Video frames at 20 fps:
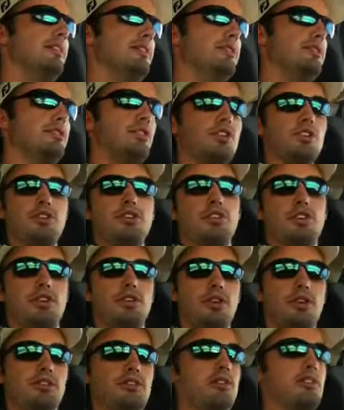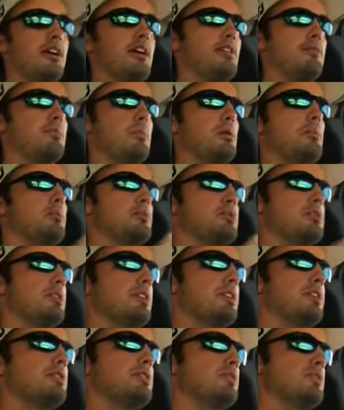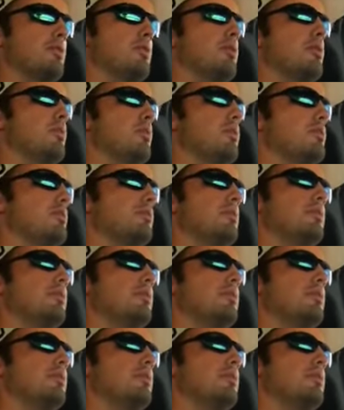certain units they have bumper stickers for.